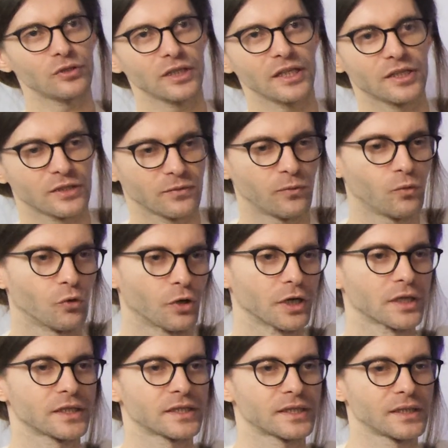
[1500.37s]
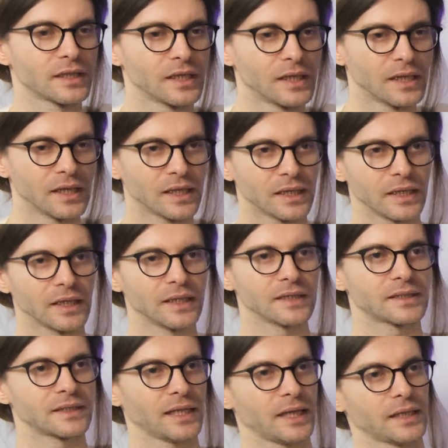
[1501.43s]
this works
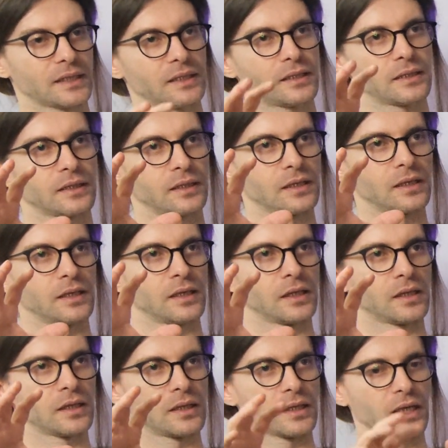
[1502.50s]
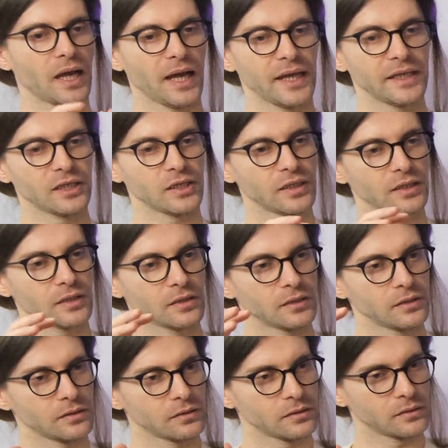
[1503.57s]
is that I
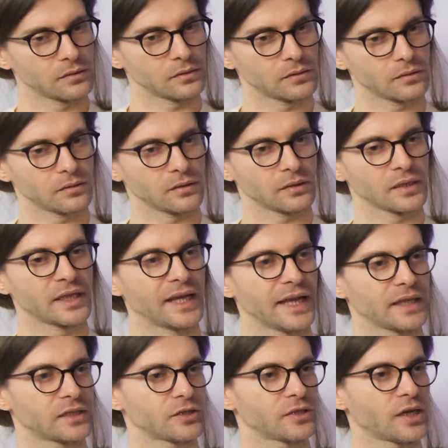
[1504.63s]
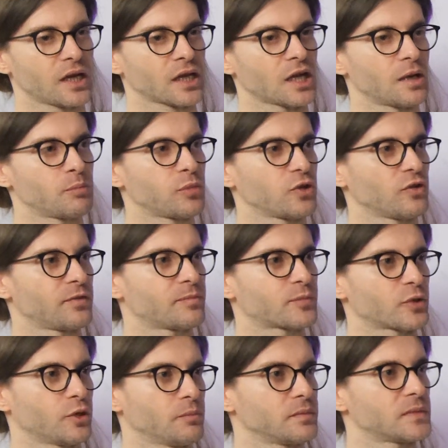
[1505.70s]
gather a couple of
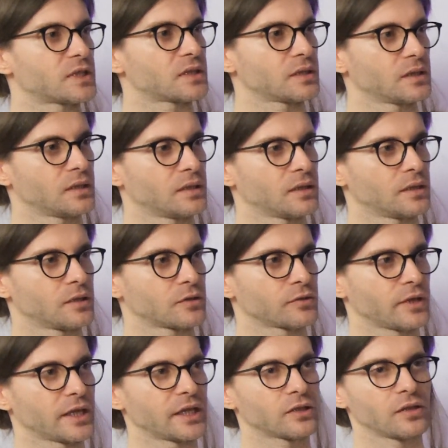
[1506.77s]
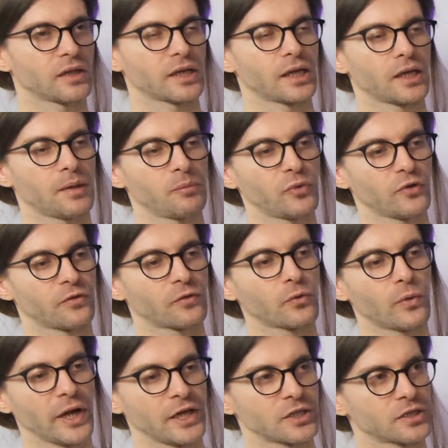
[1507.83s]
prompts. So I gather a couple of
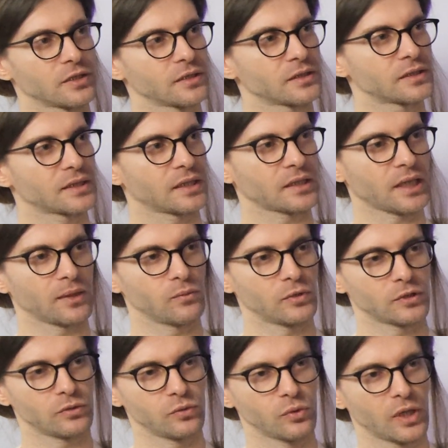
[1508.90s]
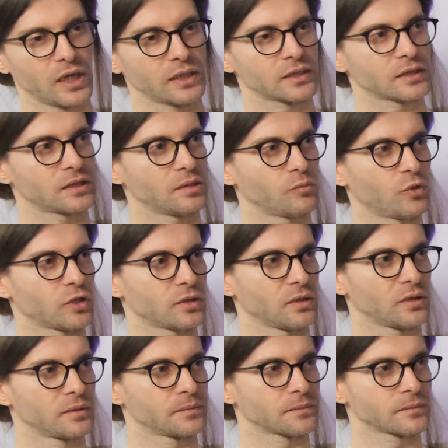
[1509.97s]
questions that I want to ask the
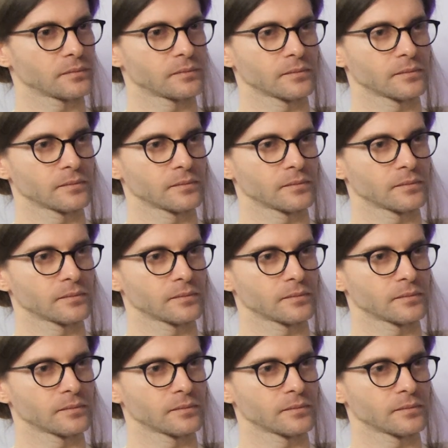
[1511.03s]
model.